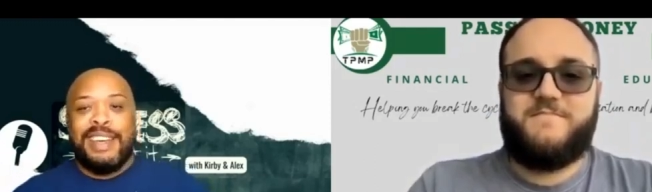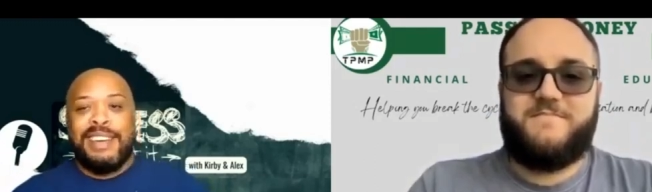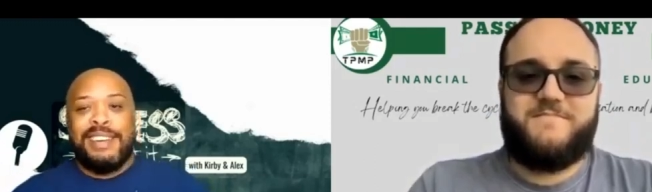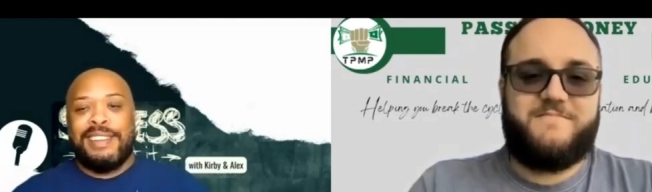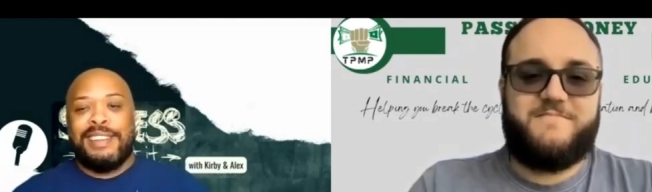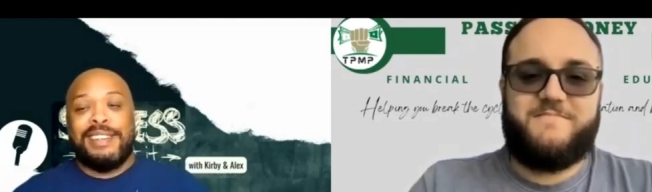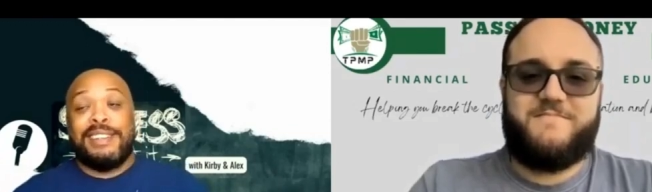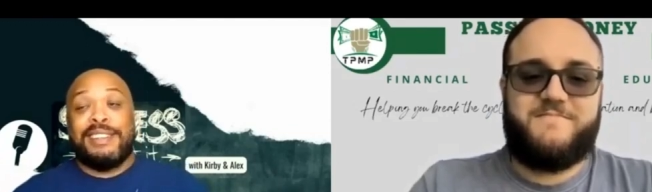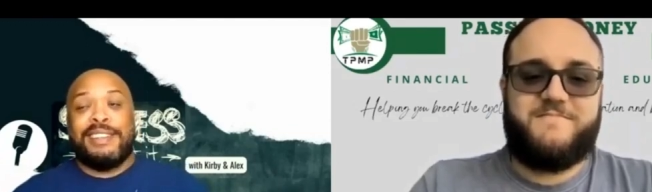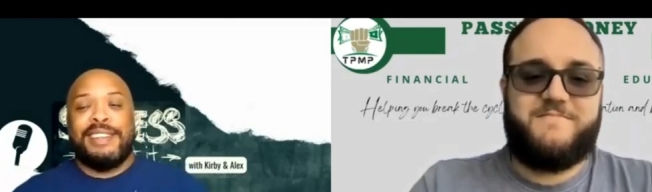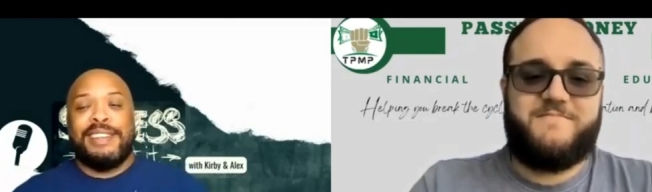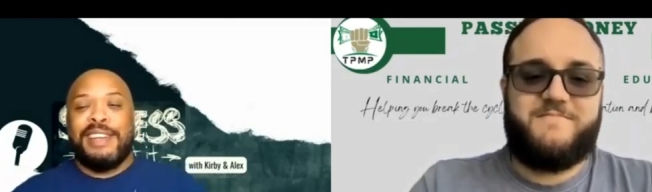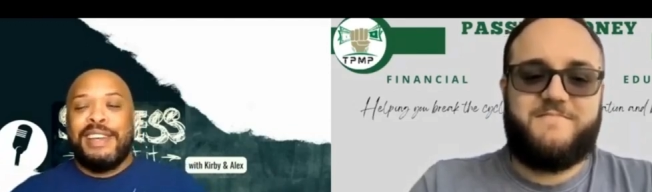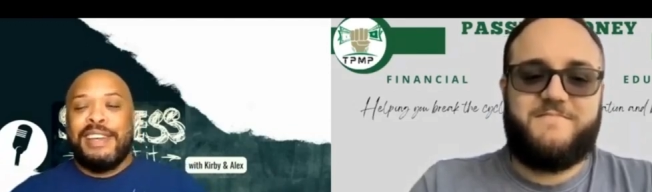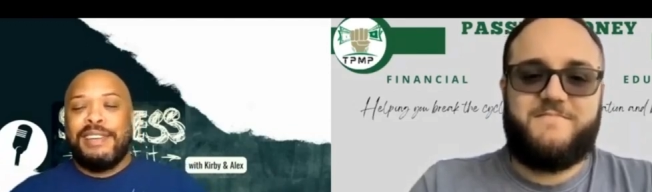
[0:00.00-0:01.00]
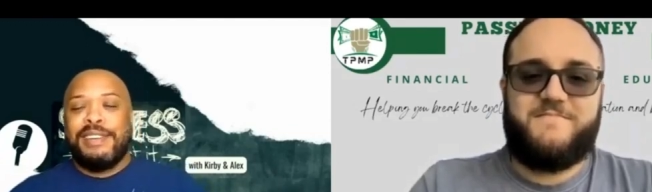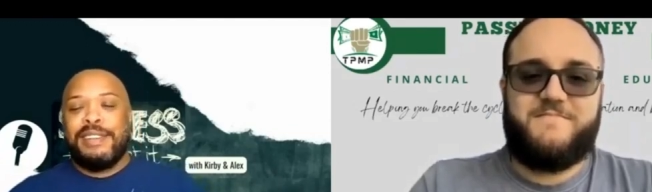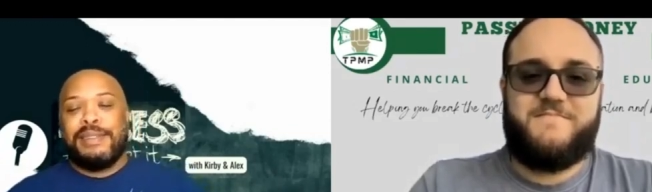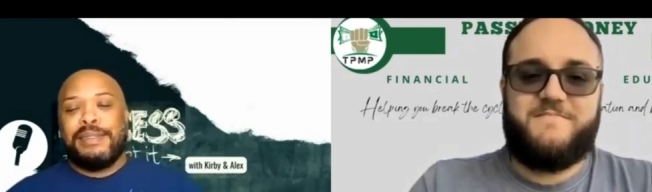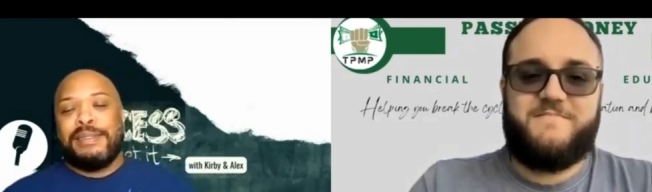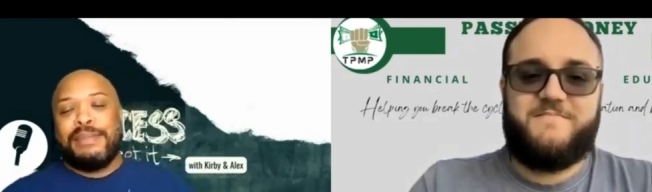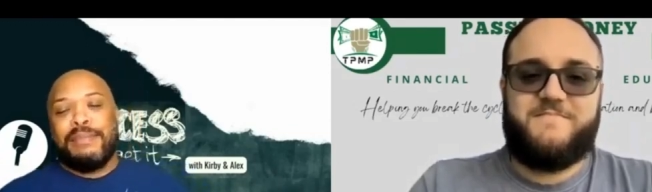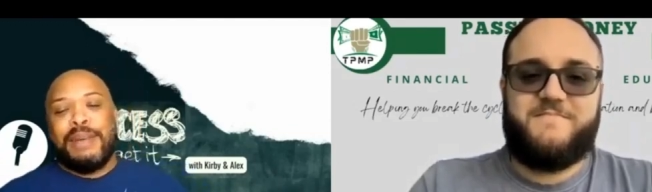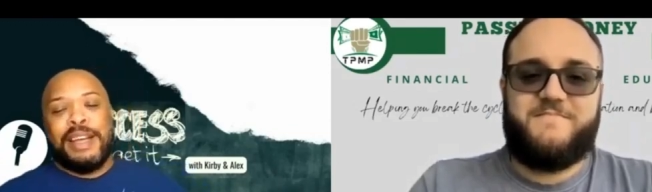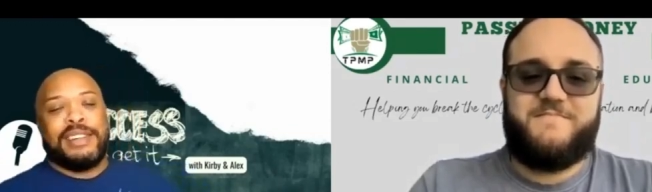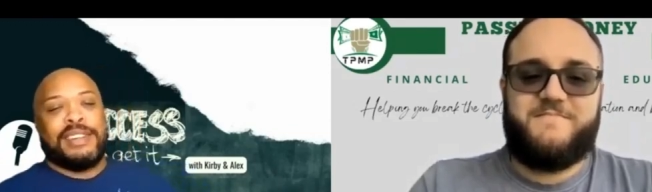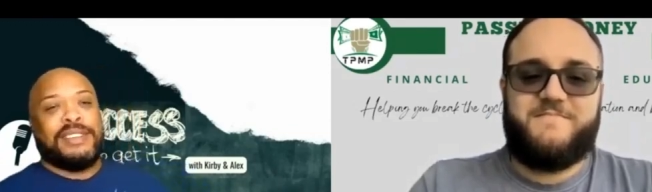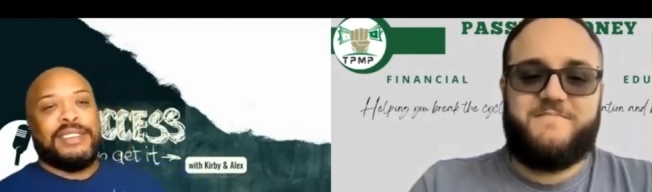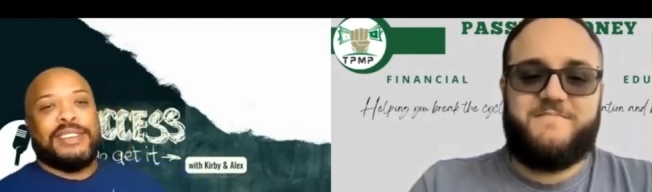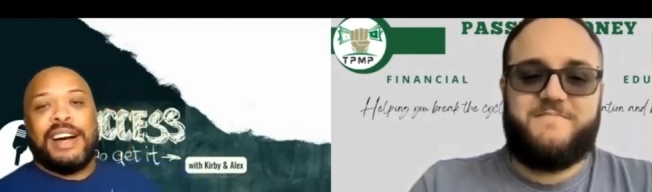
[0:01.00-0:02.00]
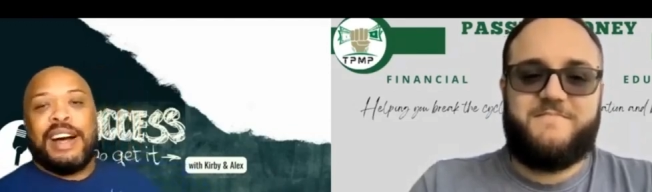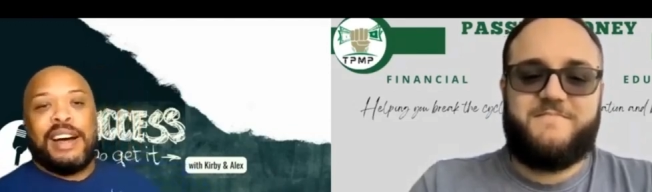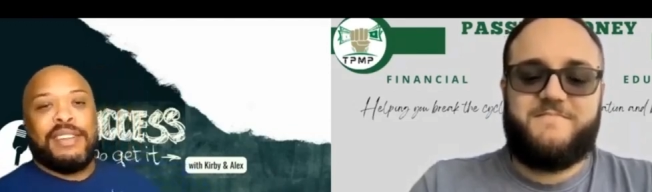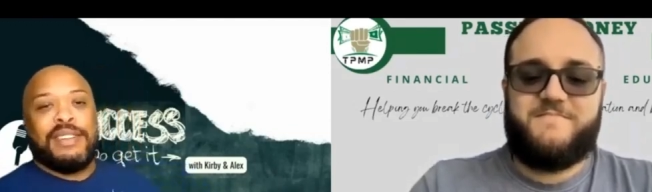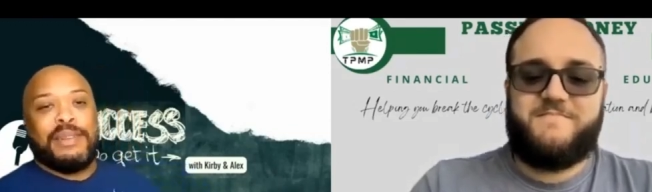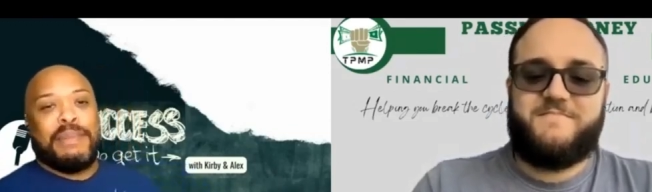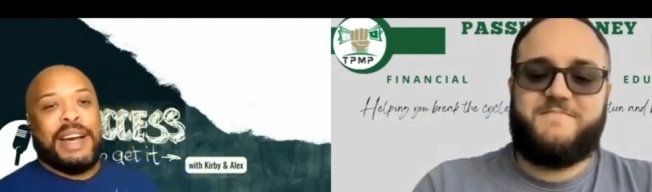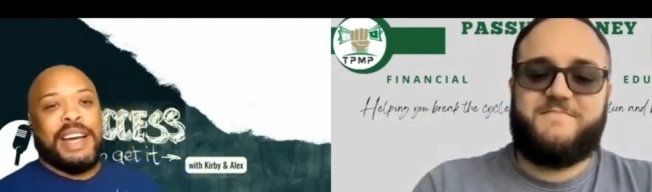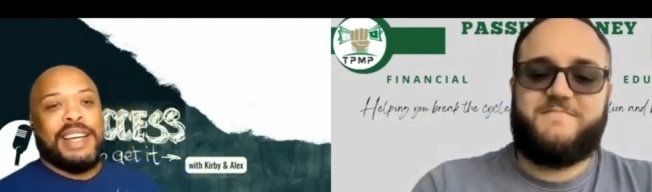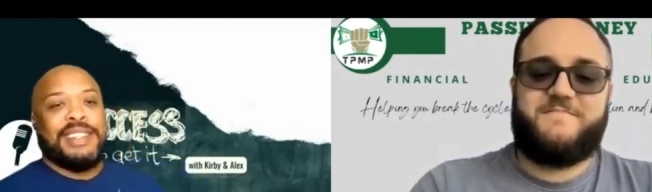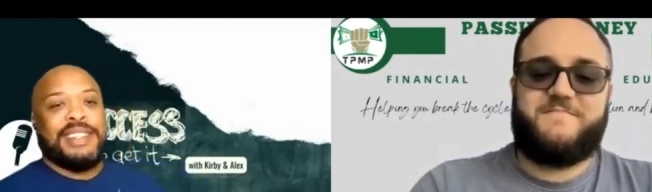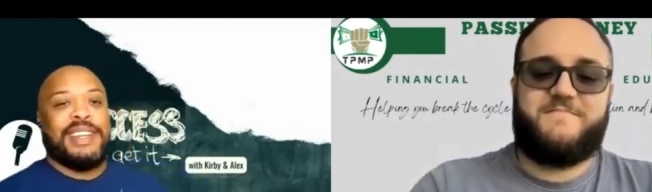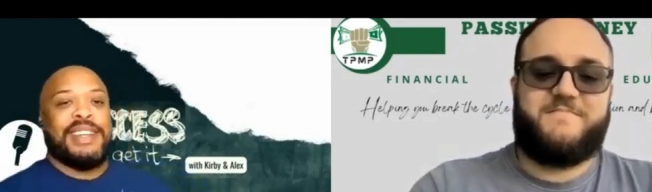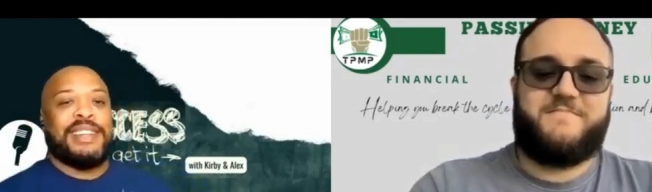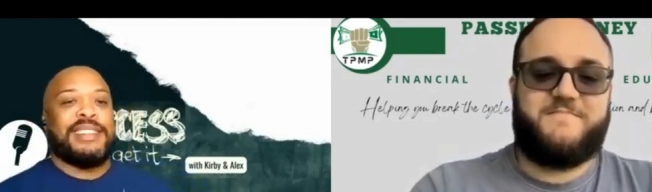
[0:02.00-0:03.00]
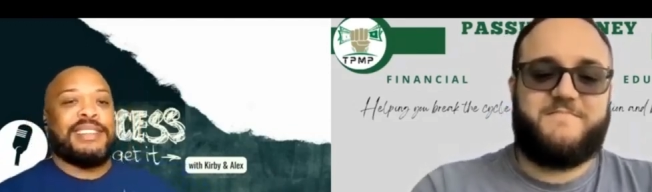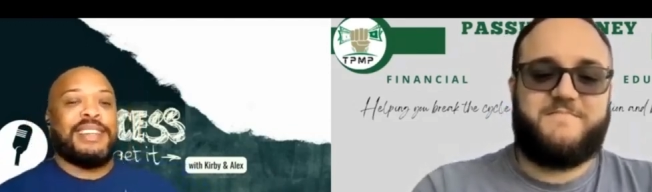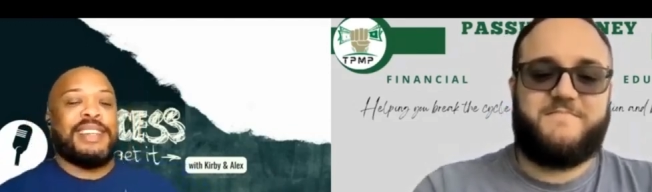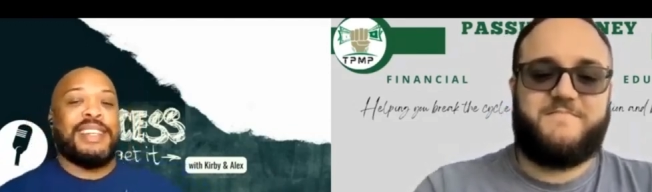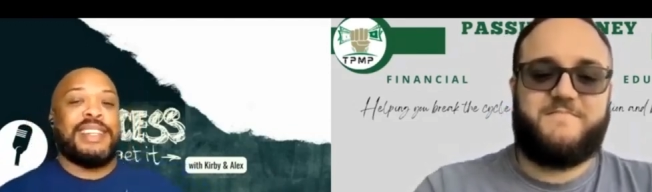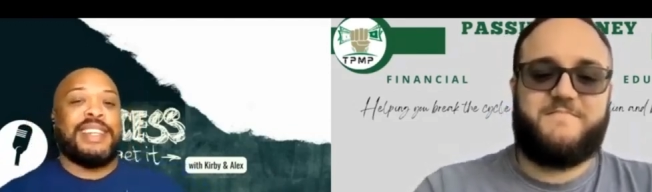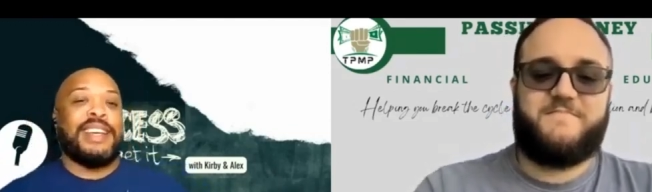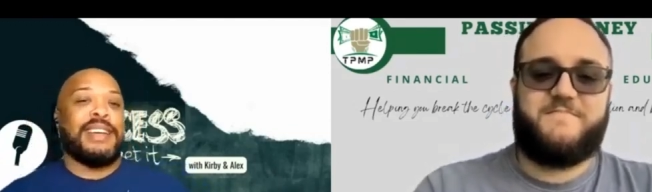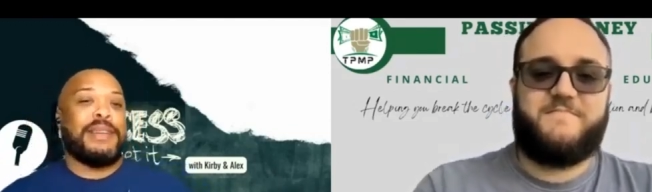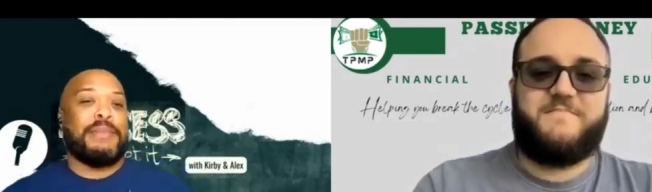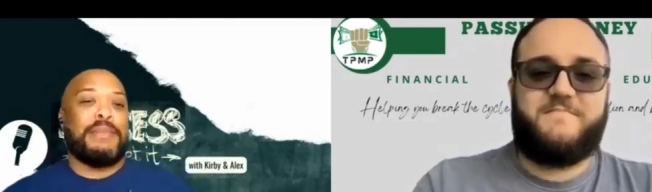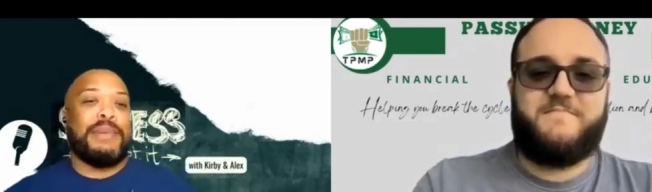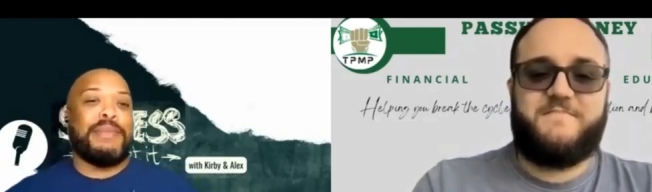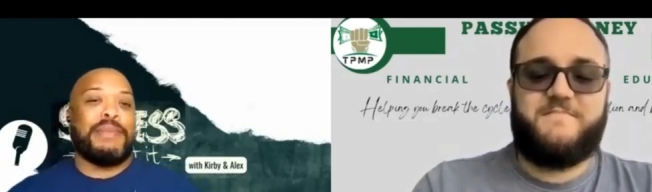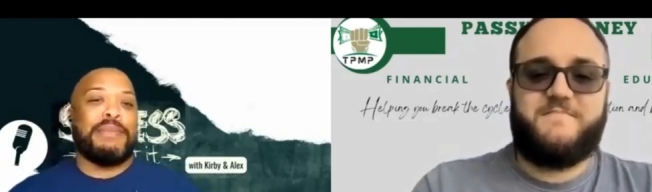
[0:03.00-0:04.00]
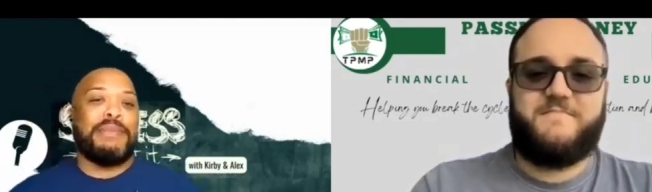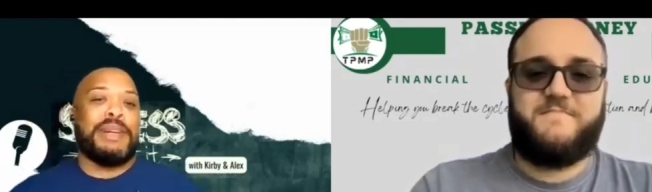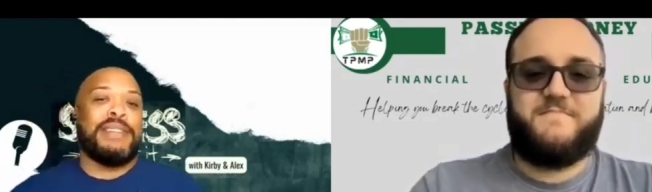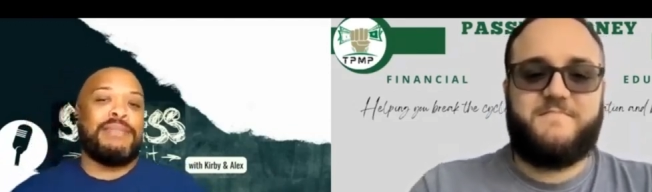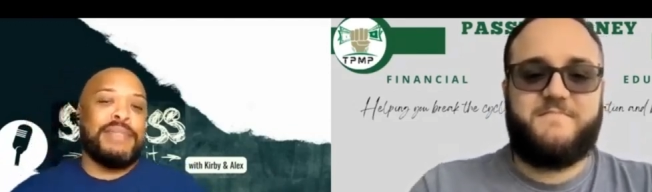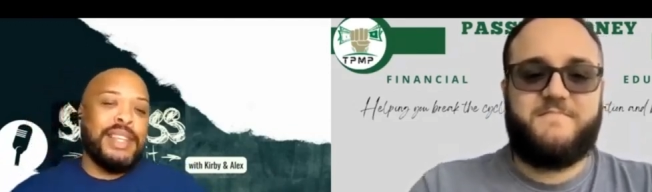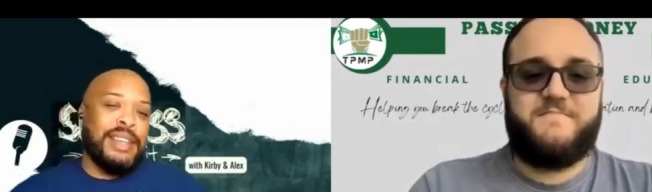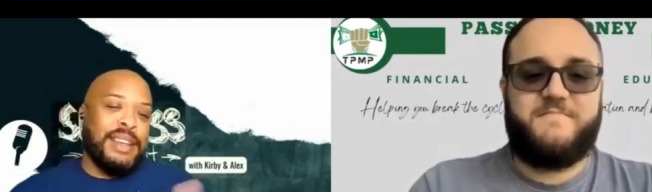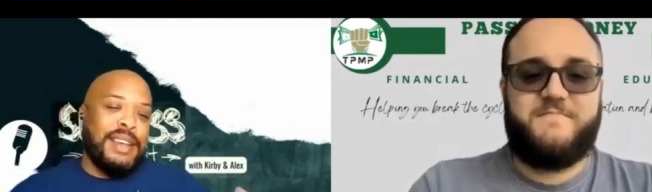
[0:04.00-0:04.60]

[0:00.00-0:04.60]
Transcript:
Speaker 1: And it just it's just magical how the mindset and the thinking of people. But